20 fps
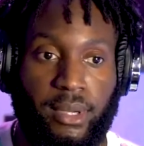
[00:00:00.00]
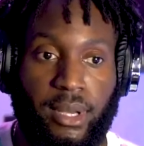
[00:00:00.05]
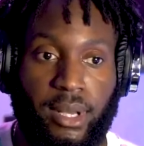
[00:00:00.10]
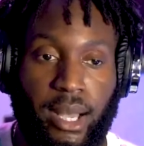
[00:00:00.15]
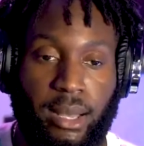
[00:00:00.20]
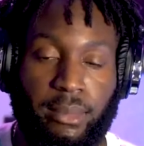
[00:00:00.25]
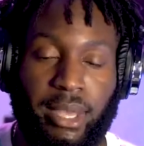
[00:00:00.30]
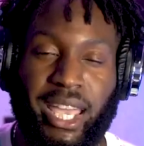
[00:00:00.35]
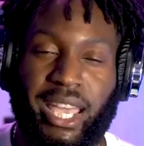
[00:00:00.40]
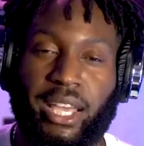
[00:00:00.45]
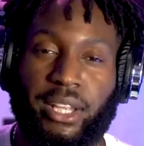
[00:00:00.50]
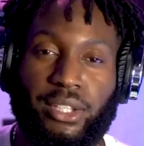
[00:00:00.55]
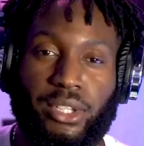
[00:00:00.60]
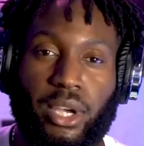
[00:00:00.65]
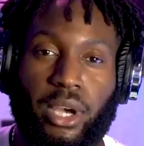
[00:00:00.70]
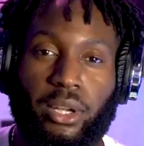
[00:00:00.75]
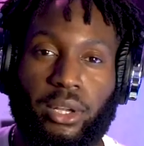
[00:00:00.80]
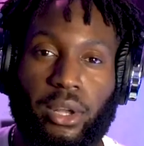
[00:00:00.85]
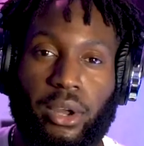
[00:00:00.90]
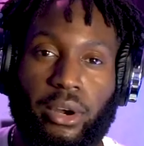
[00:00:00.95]
I'm a
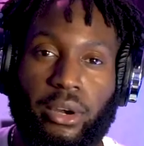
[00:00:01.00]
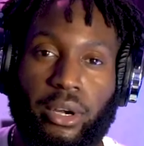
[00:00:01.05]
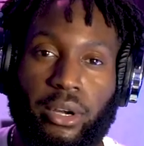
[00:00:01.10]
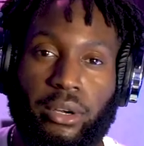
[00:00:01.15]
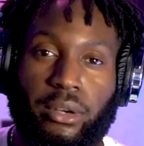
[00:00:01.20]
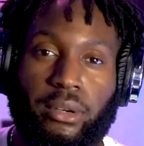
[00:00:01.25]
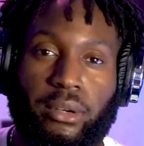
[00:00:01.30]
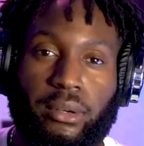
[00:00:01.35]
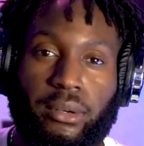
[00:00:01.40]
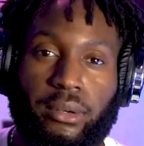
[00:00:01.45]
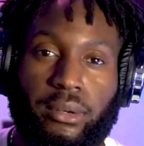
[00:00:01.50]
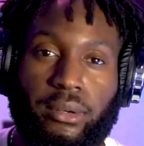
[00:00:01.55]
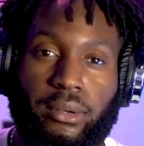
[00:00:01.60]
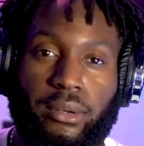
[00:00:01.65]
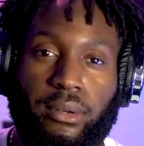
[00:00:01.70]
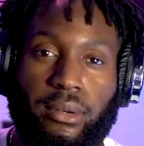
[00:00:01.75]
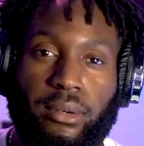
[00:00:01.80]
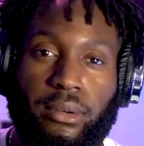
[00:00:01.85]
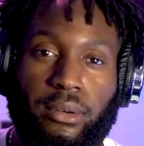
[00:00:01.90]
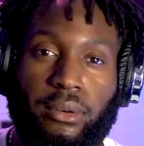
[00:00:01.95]
hands-on learner.
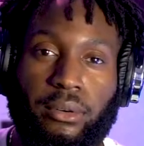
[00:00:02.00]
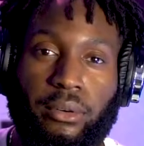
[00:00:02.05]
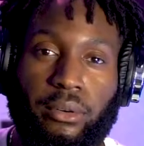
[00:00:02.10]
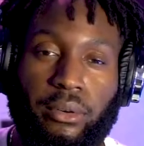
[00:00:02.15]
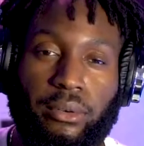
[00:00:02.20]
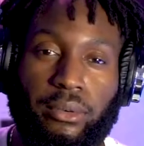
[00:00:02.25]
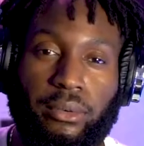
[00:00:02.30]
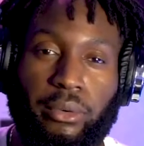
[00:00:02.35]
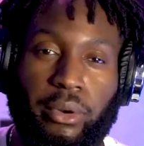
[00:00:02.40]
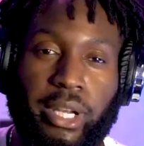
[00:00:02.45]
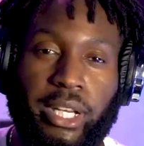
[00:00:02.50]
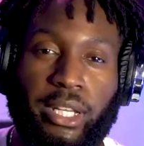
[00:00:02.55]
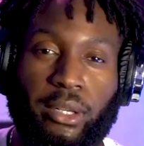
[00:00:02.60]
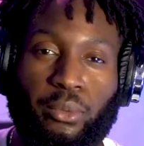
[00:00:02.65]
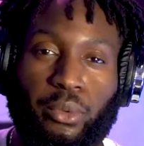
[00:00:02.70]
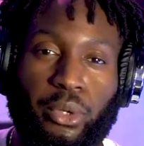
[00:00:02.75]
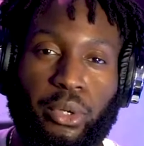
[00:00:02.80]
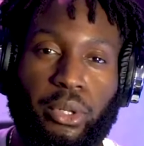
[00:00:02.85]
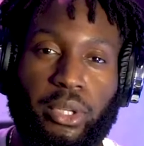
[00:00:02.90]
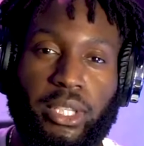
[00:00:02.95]
Reading
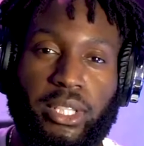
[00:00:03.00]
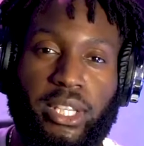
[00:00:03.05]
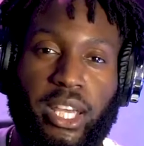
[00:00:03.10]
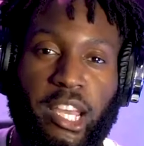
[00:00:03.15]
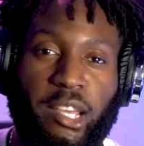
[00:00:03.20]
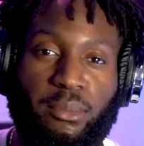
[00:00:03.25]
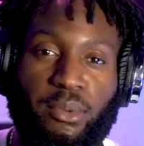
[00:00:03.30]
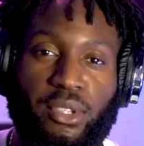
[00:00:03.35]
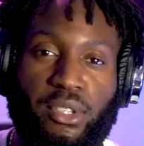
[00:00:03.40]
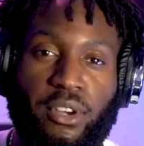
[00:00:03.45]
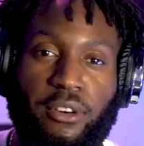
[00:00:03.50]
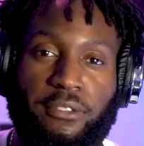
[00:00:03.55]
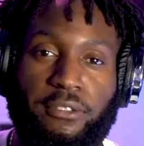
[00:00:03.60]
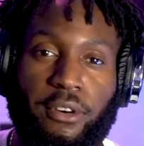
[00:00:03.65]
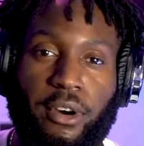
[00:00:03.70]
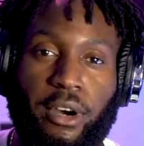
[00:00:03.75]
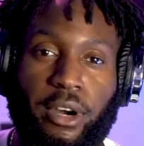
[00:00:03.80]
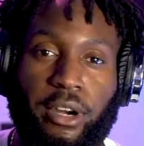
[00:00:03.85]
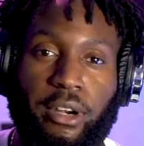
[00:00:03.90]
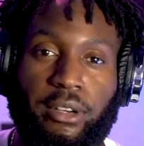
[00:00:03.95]
will only take me so
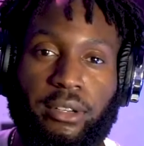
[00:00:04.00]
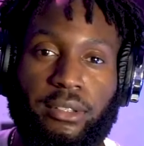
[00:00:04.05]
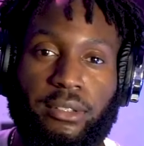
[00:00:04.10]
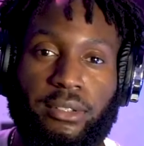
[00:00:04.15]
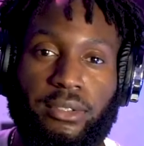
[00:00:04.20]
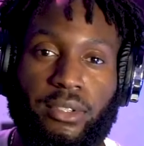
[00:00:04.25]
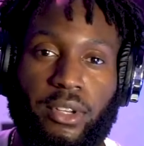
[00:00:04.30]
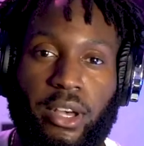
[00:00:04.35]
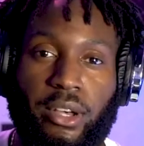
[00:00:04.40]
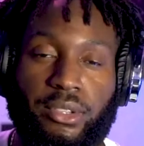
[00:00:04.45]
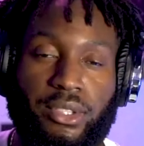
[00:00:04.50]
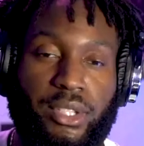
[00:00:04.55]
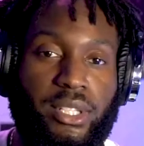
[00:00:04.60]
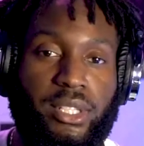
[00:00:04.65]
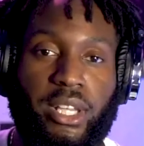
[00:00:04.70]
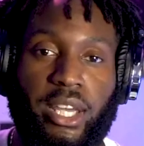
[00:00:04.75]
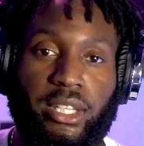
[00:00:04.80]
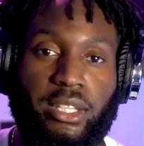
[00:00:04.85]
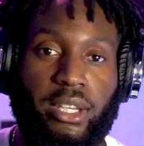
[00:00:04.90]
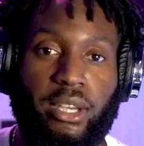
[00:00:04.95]
far. So I was just
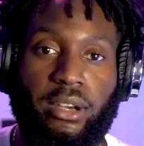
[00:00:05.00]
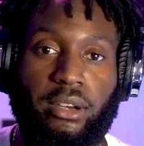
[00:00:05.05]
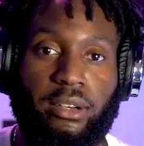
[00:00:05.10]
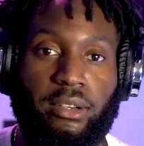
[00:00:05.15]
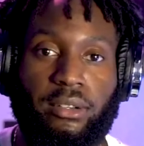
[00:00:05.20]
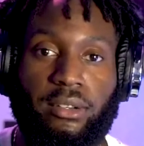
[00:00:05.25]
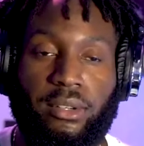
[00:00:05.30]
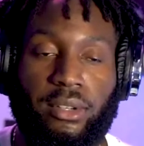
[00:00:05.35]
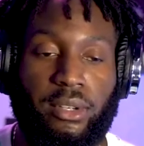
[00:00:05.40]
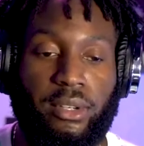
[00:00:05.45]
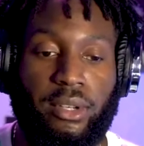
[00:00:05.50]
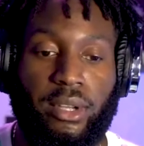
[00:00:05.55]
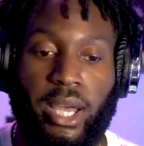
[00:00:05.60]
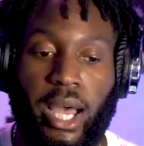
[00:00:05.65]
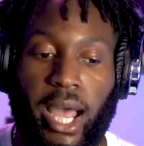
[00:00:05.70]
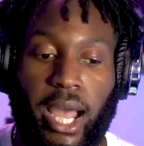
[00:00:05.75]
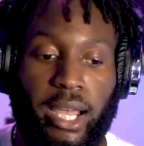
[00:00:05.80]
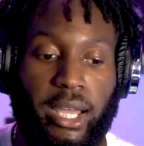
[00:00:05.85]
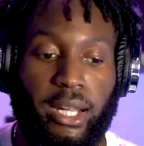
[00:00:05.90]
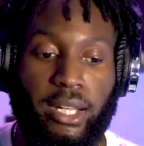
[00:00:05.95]
like, yo,
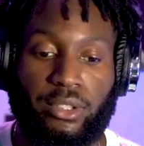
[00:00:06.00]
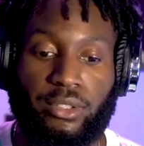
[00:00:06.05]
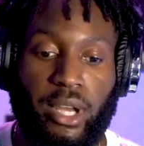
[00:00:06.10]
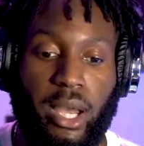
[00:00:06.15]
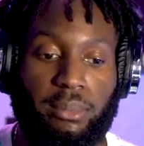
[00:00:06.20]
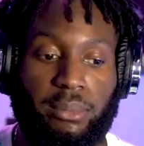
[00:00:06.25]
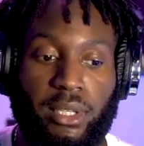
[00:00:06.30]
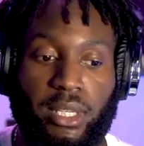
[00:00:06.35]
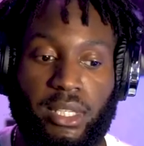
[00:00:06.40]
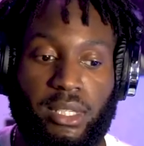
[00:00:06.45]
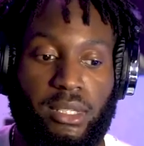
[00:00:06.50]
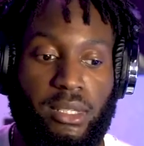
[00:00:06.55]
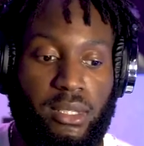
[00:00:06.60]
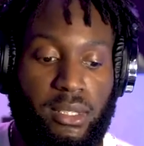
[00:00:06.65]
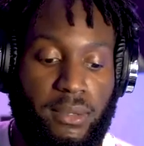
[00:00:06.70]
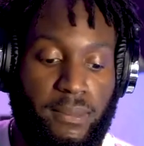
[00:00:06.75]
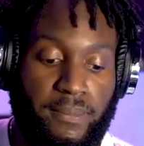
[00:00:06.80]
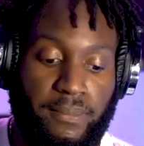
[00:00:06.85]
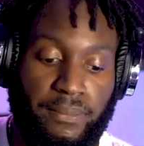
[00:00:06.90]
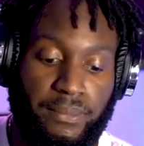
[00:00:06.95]
I gotta drop this
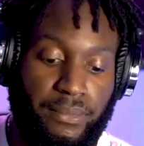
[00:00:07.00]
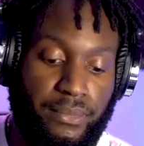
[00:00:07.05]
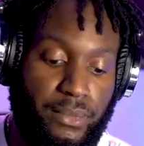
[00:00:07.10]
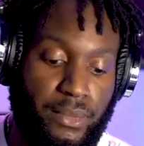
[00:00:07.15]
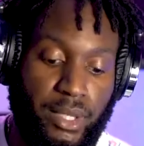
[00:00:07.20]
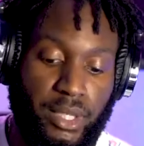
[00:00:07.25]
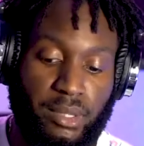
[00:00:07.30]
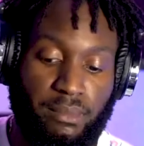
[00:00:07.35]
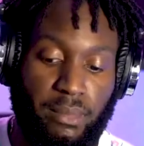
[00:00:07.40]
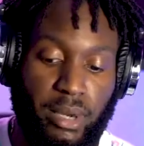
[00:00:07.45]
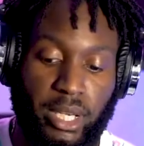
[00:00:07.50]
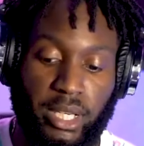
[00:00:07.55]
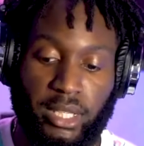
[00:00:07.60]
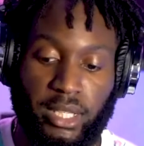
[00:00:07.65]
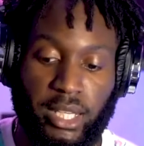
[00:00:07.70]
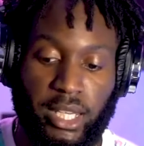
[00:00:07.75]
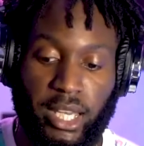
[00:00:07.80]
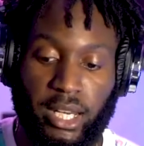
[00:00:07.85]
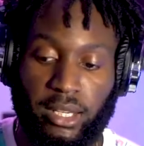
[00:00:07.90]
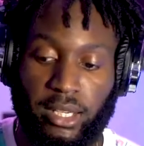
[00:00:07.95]
money to
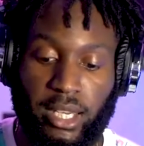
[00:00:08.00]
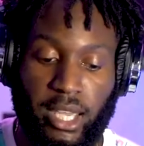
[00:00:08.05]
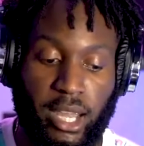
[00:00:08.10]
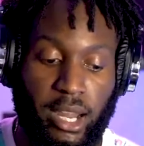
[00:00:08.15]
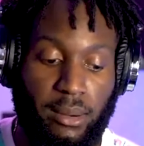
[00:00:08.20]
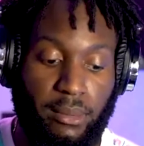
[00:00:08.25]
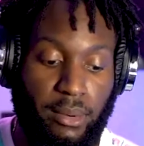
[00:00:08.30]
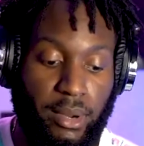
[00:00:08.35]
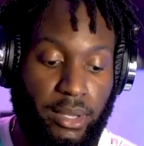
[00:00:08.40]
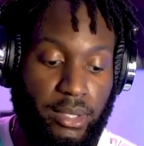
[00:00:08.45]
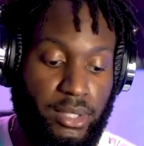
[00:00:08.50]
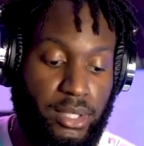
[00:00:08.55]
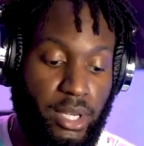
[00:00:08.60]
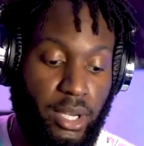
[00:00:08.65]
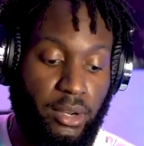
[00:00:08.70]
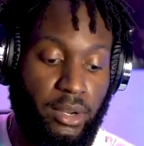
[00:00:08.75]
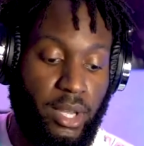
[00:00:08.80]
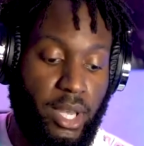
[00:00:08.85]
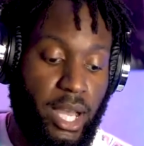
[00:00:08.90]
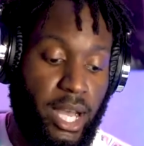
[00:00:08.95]
get a camera.
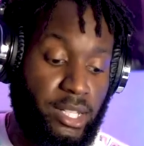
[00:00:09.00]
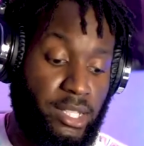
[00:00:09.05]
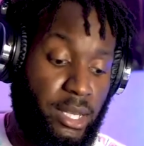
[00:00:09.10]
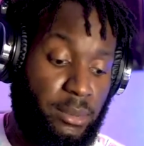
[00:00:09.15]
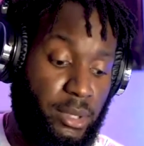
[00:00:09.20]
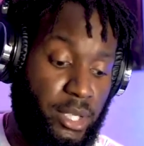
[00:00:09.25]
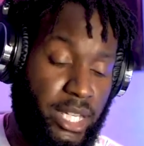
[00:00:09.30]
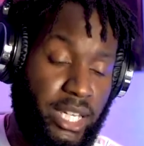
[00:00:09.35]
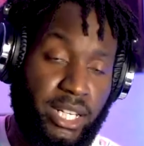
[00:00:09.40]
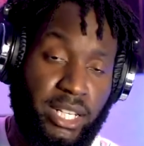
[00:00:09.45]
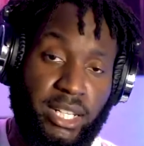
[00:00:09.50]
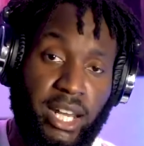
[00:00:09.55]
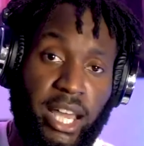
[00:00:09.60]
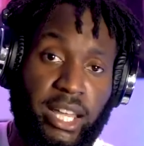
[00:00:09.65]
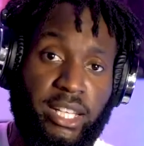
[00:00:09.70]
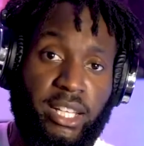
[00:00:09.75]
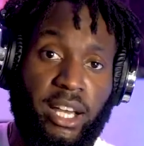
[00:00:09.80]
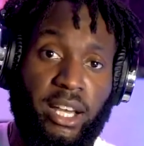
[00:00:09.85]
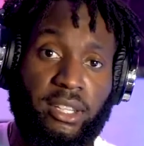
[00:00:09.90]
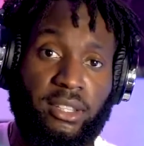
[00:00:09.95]
So I was able to get a
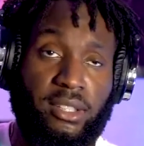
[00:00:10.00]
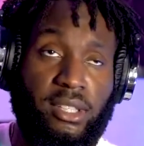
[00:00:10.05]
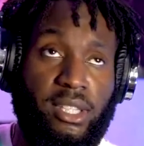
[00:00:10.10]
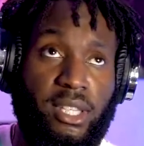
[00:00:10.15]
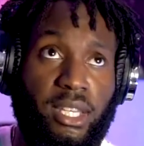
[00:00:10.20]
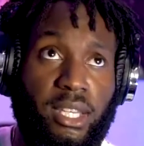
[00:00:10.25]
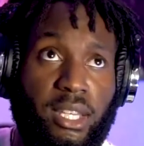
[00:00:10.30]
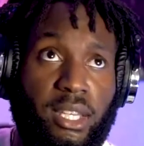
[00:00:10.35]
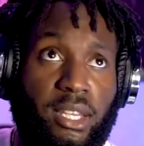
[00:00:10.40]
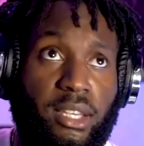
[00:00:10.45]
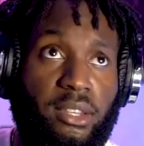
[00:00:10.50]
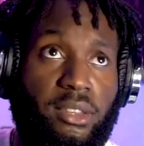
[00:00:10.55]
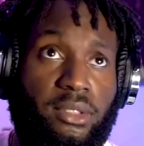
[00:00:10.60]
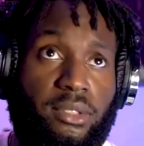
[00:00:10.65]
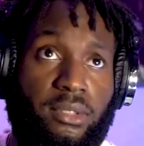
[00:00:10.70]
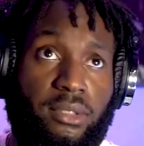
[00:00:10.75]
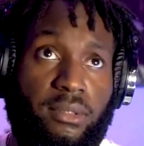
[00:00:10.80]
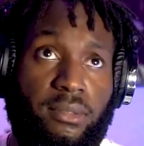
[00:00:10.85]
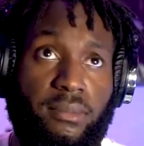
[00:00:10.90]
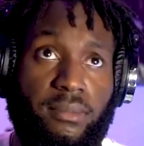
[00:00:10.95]
Nikon
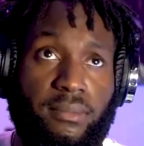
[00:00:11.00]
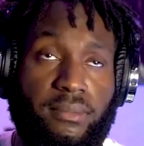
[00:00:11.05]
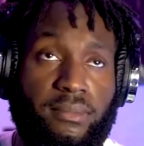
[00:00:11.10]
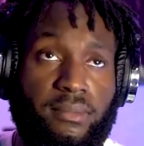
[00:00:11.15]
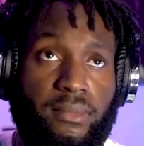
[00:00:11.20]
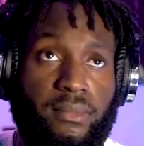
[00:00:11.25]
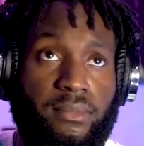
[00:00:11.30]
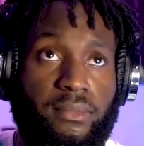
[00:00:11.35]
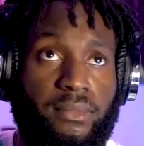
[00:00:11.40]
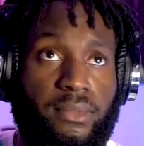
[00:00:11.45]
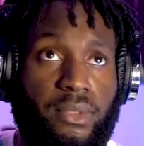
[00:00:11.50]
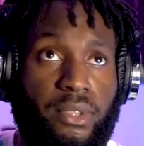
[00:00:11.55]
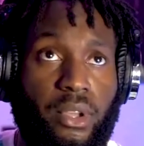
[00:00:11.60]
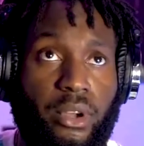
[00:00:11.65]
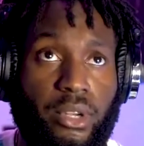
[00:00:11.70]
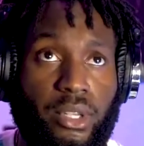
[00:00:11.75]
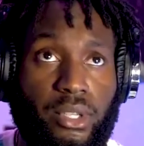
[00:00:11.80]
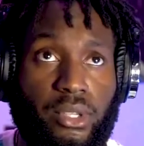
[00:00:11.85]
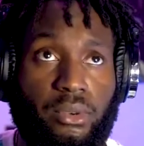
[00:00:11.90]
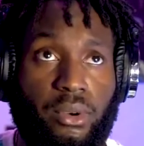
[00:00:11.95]

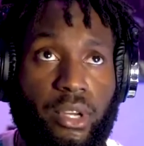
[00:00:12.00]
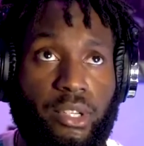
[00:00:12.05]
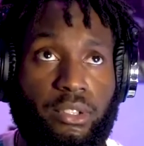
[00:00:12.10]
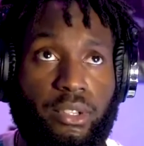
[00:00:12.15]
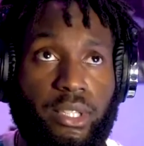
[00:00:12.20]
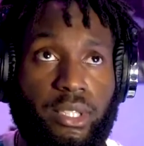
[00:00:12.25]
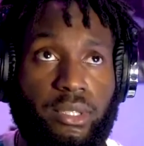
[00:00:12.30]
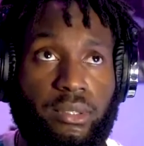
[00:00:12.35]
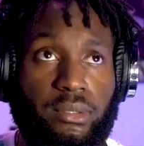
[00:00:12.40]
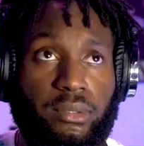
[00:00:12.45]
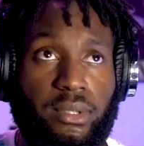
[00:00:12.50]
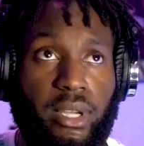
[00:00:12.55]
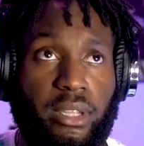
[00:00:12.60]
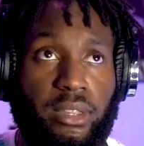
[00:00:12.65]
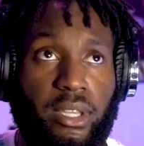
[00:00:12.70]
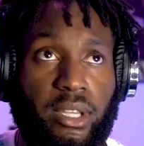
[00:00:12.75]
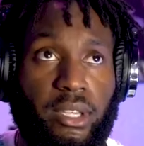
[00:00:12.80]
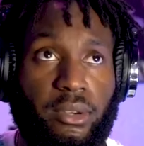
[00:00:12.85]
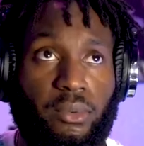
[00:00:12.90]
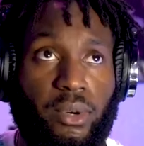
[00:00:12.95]
D3200, I
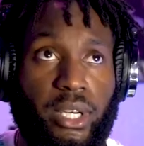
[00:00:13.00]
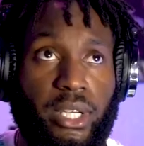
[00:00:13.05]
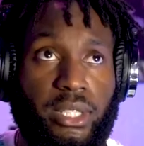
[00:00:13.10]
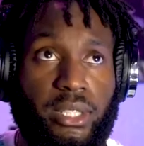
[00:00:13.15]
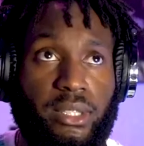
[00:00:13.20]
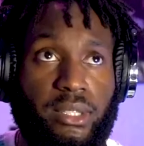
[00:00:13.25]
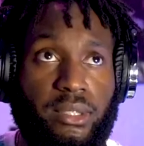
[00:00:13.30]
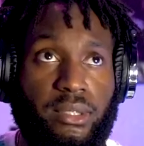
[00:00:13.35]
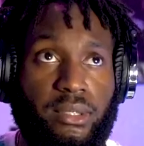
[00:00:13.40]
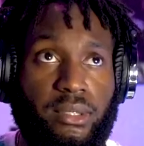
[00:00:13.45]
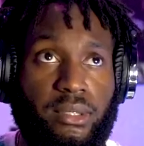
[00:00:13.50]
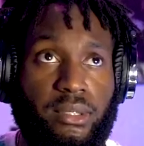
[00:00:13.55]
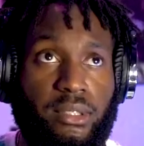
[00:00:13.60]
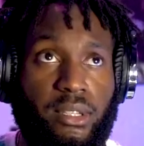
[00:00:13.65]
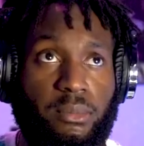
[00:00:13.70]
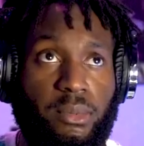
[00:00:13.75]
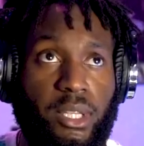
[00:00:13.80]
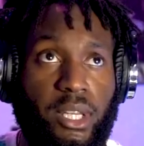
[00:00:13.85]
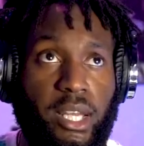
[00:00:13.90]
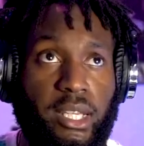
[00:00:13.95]
think it was,
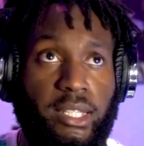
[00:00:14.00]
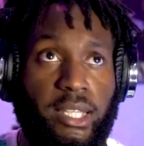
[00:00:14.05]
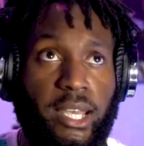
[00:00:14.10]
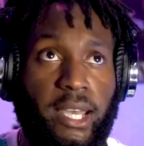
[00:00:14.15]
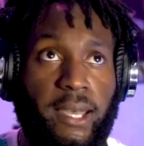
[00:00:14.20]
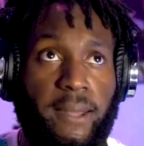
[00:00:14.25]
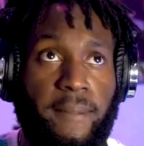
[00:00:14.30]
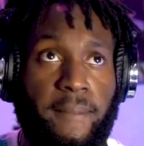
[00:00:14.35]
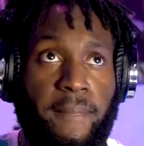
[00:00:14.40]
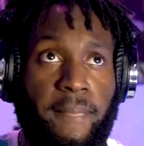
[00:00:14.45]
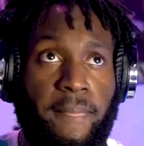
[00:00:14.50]
something like that.